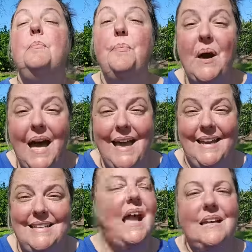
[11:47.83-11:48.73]
but
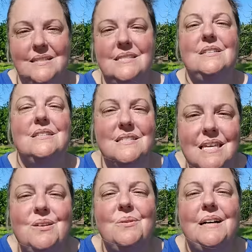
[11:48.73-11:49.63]
I can still see
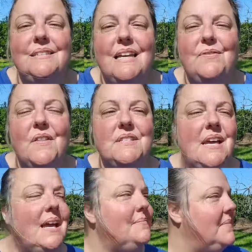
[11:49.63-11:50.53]
the wildlife all the
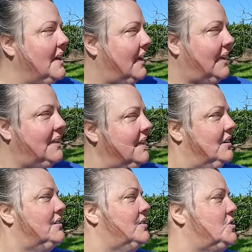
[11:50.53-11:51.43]
time. I can
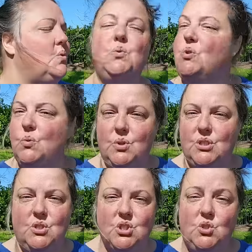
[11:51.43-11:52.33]
hear the, tw tw the
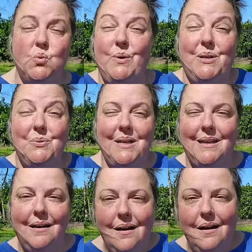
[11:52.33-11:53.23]

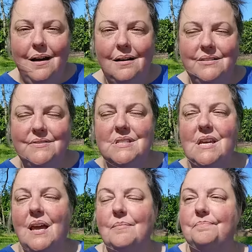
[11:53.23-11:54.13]
twittering all of the
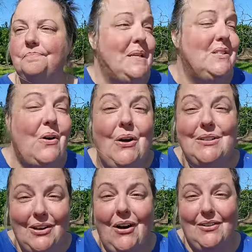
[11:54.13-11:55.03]
time. Best of all,
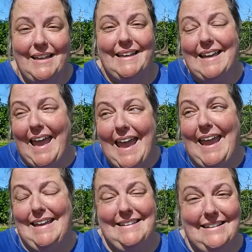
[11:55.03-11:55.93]
y'all, like,
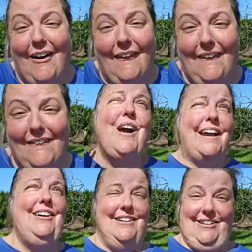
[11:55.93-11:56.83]
hey, y'all, right
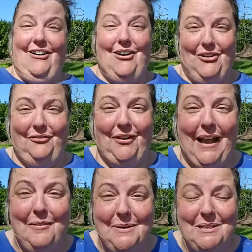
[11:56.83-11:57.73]
on y'all for
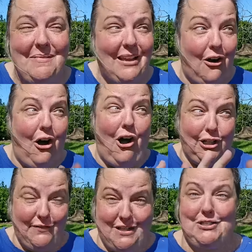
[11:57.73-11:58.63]
helping to make all
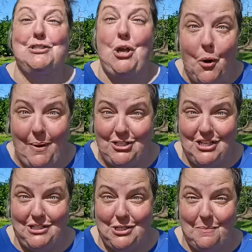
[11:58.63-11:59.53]
of this so much easier.